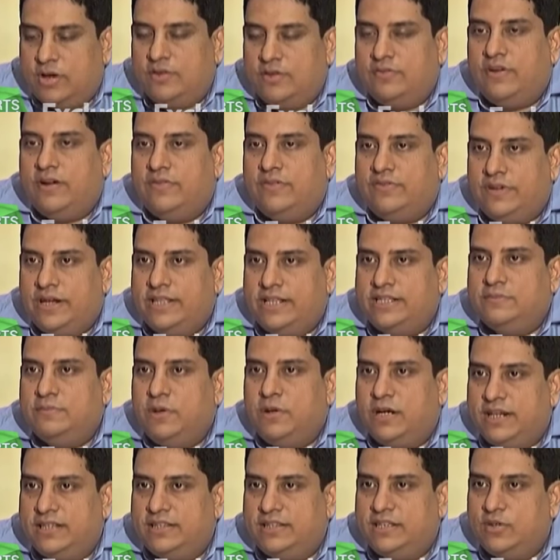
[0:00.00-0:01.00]
one of our friends,
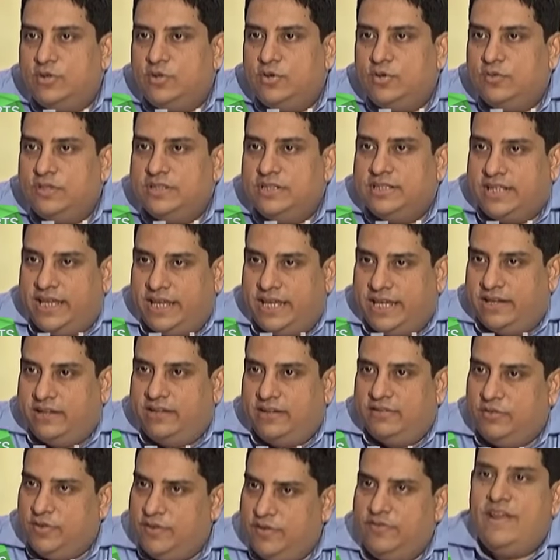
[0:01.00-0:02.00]
Bharat Arun, was
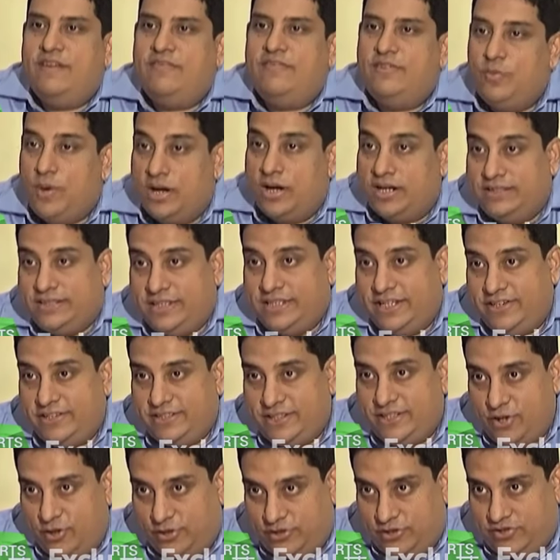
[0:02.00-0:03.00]
saying, we've never won a
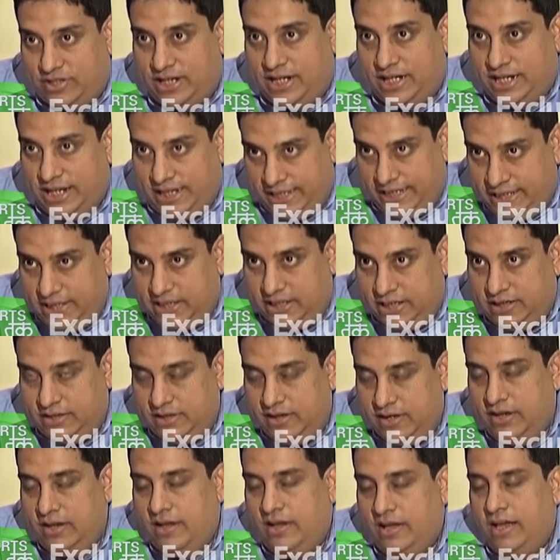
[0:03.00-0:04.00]
series in Australia either.
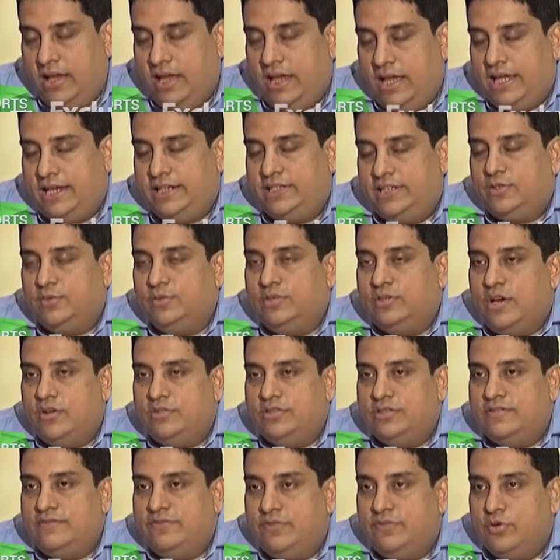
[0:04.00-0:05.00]
Yeah. In two
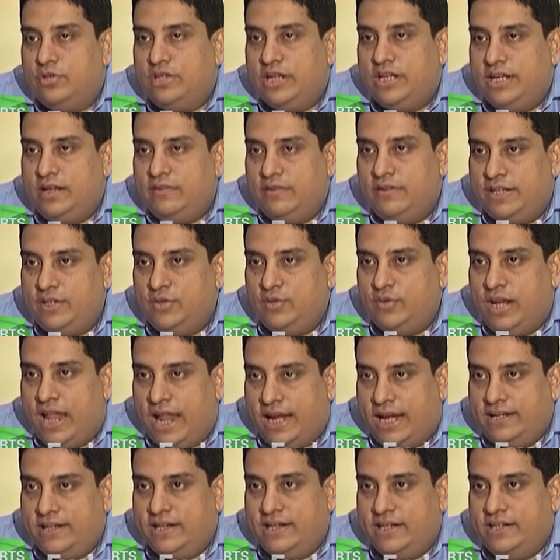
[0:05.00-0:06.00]
thousand fourteen, when you
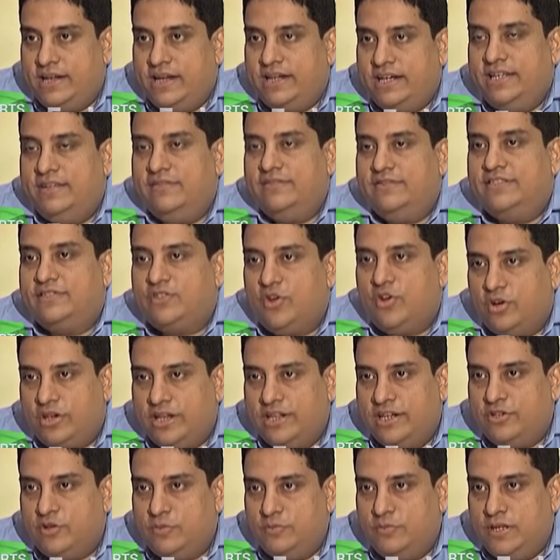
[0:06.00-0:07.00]
landed, and he was
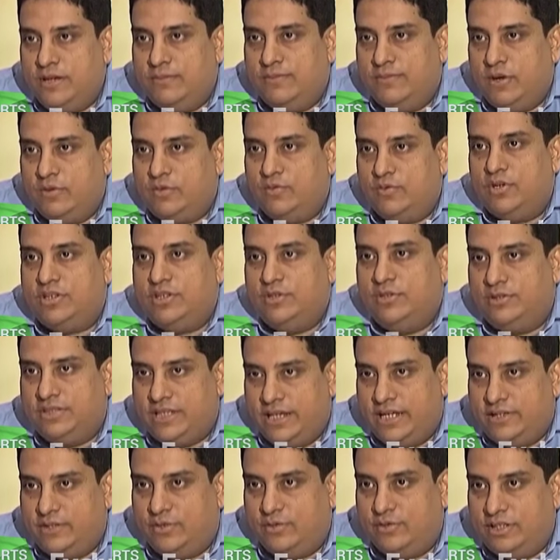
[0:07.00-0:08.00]
talking to me about what you
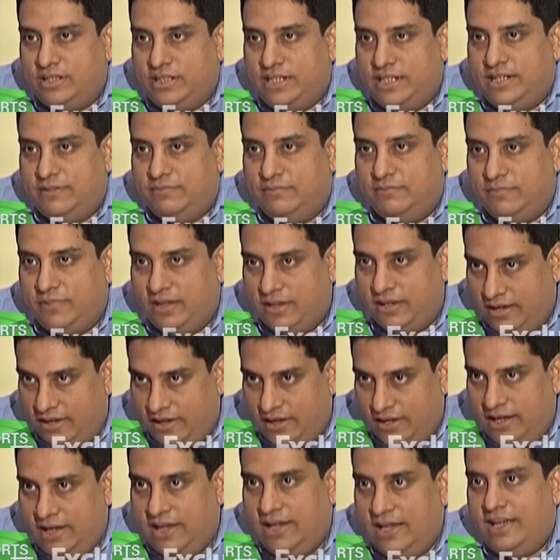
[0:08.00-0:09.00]
said to the team.
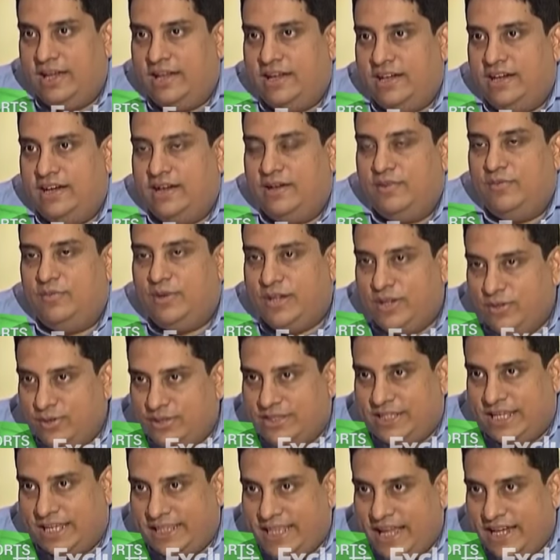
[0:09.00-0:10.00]
Uh, will you
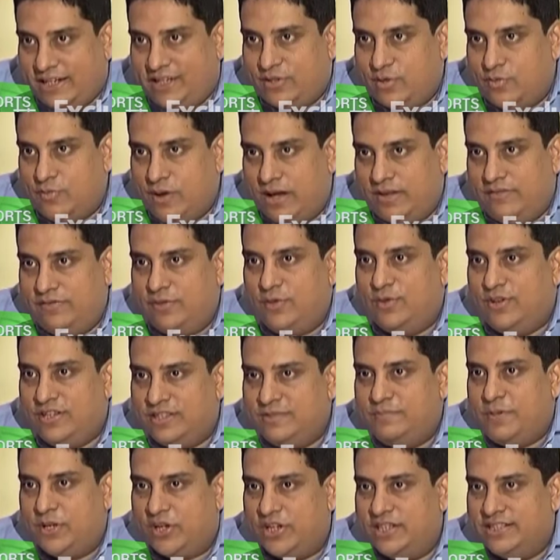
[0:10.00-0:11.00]
say that to my
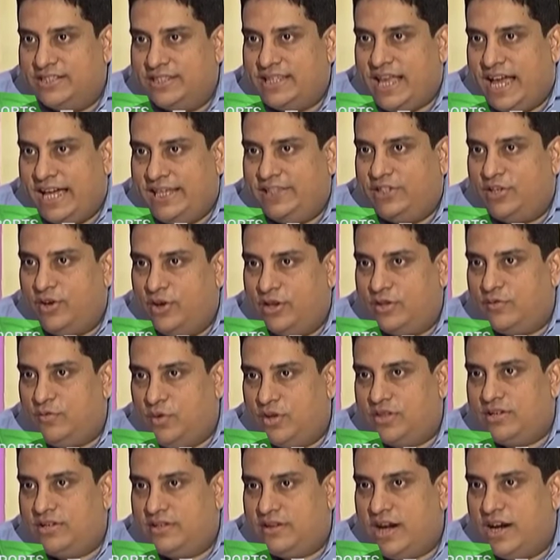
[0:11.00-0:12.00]
viewers? Because I thought
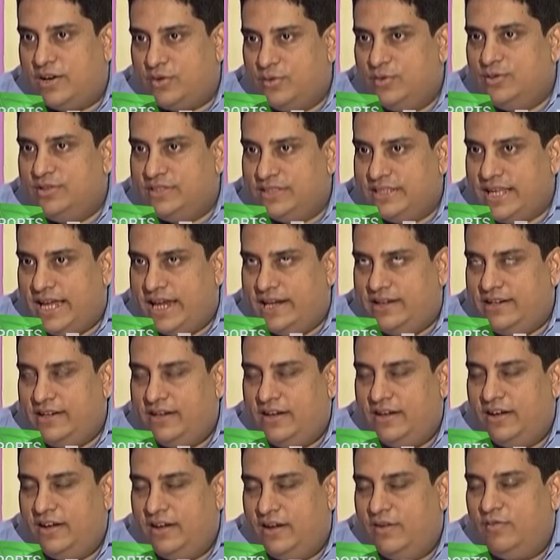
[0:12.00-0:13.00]
what Arun said
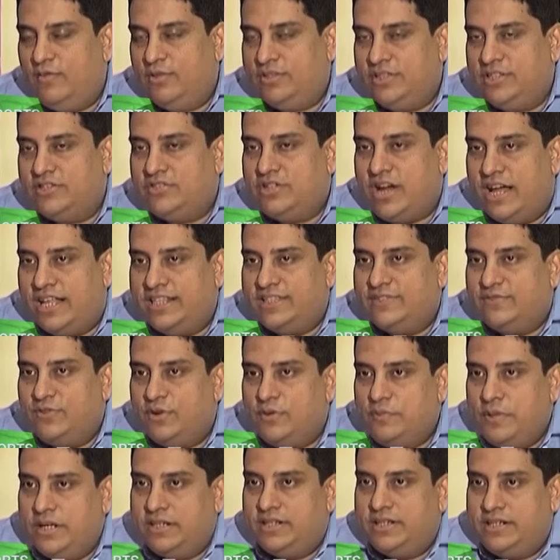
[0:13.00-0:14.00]
was a
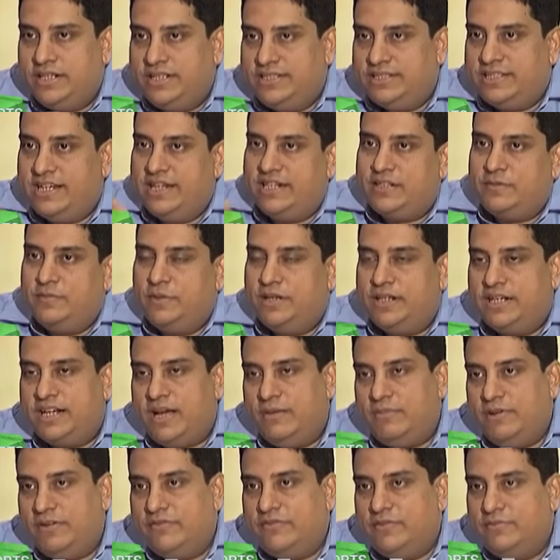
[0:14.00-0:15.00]
transformative statement
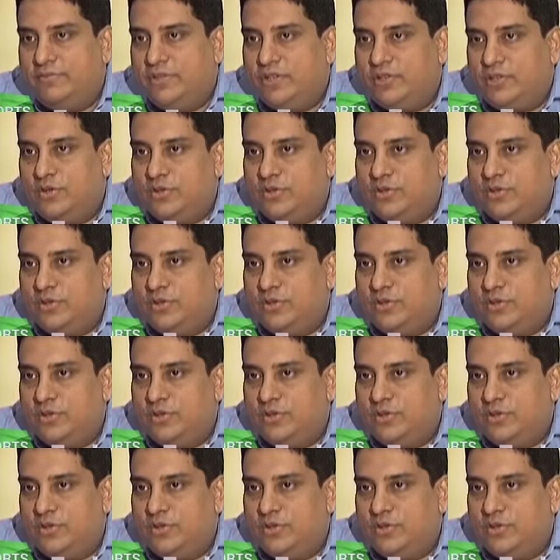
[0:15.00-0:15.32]
coming from the